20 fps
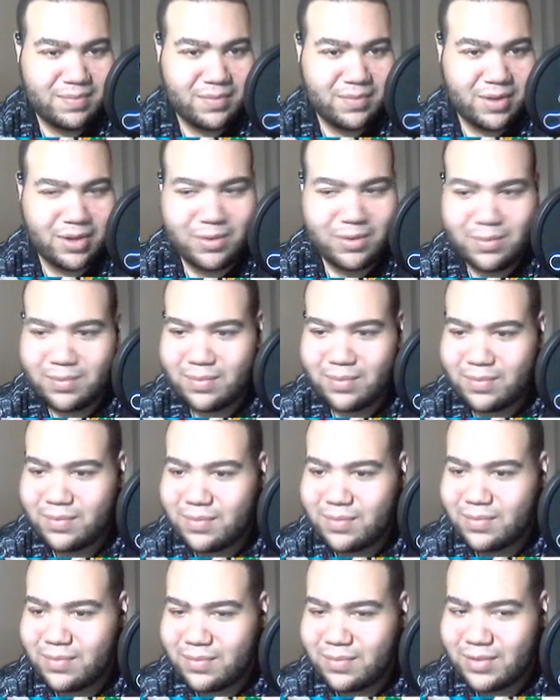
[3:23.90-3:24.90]
Oh,
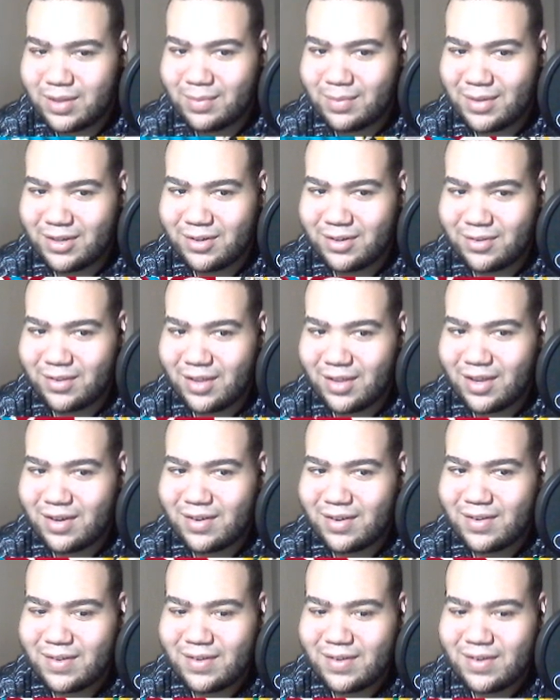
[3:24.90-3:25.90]
didn't mean to do that.
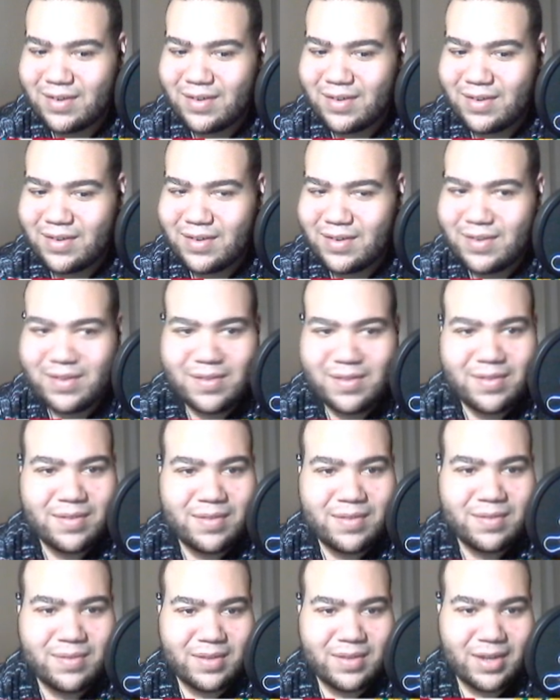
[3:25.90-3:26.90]

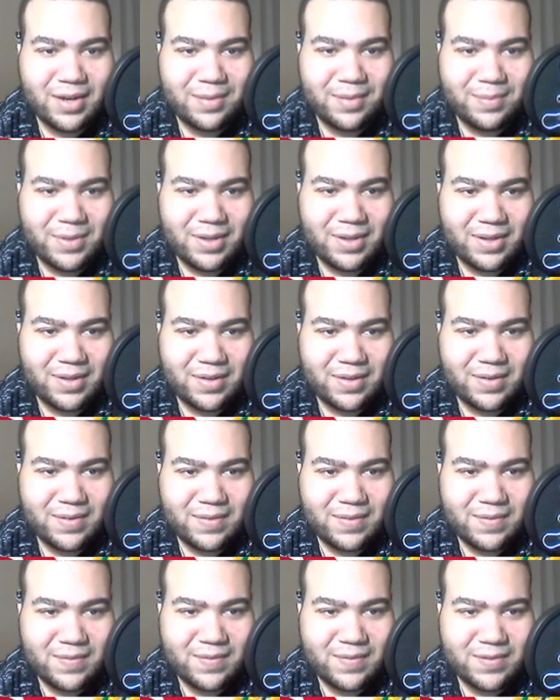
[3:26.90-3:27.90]
It's gotta be
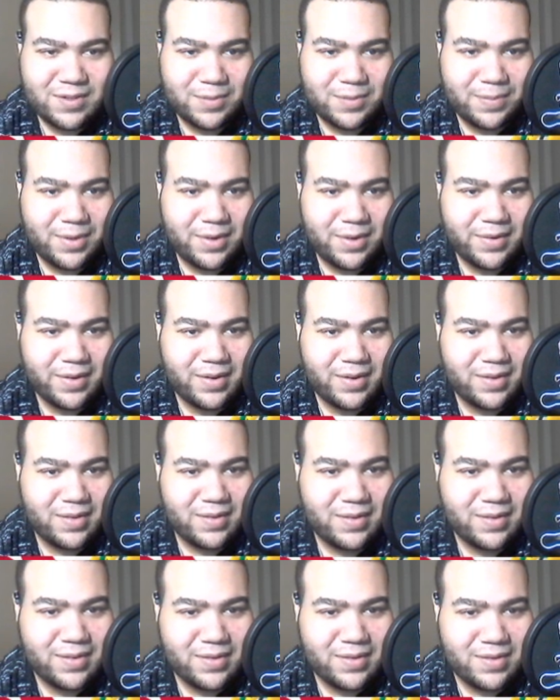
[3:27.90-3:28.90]
Serperior,
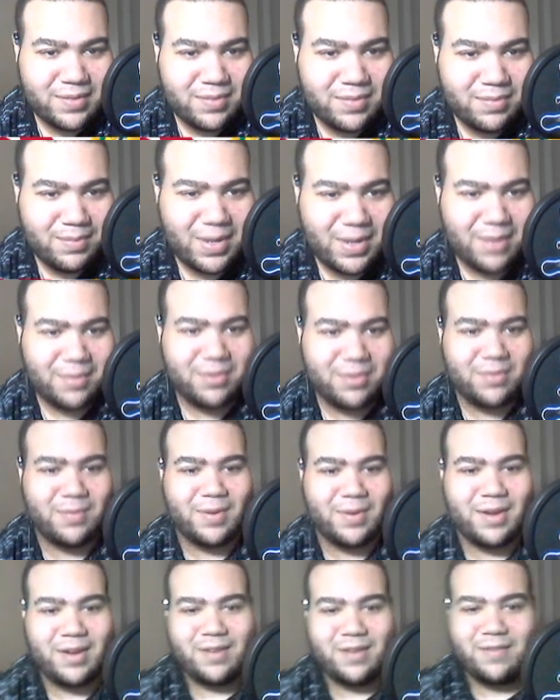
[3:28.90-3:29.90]

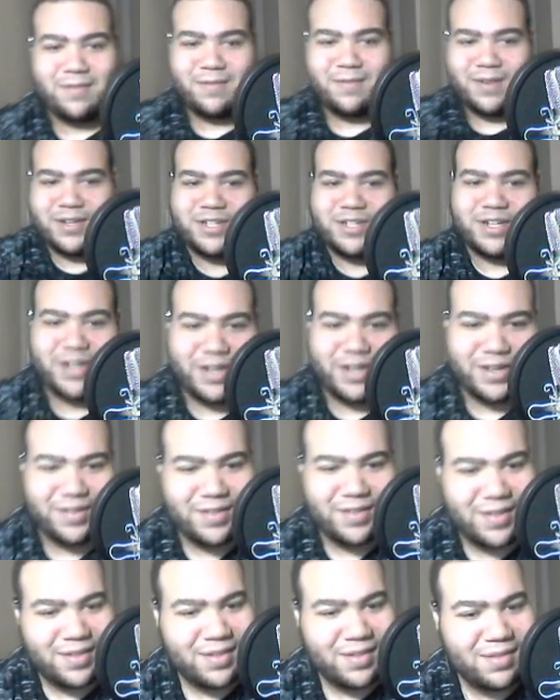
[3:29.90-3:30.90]
Mamoswine, Reggie
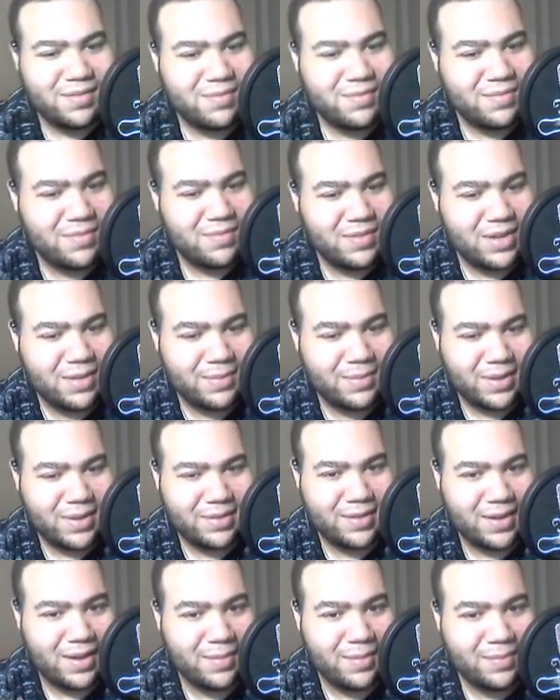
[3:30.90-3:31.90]
Gigas,
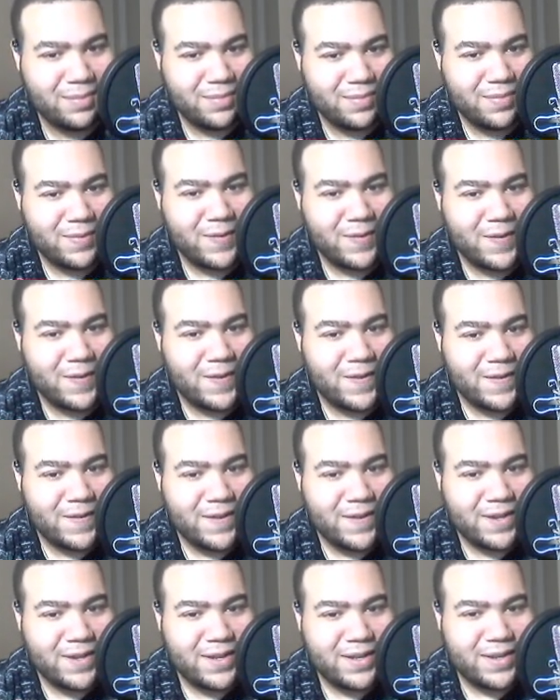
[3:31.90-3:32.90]
Hitmontop,
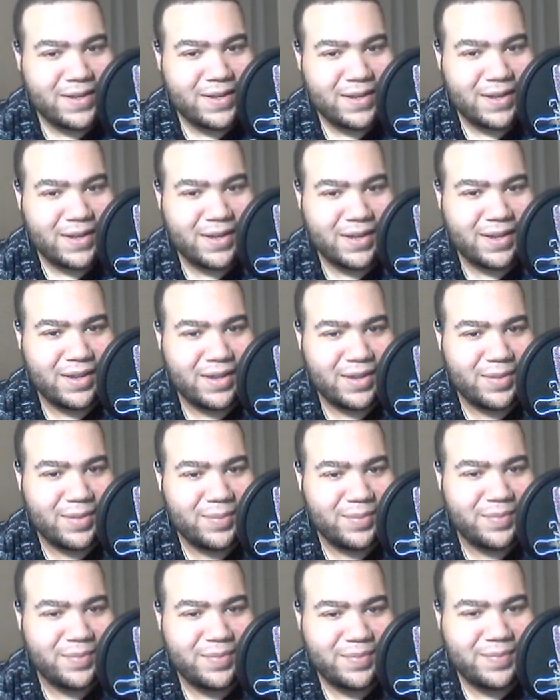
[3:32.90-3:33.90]

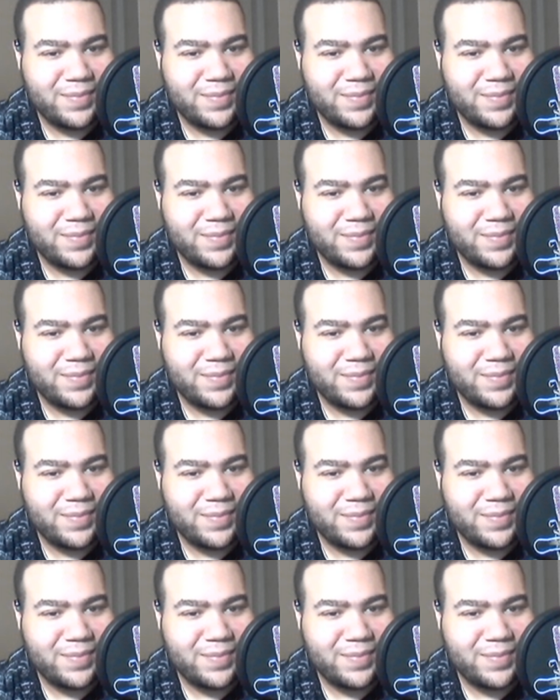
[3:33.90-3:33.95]
um,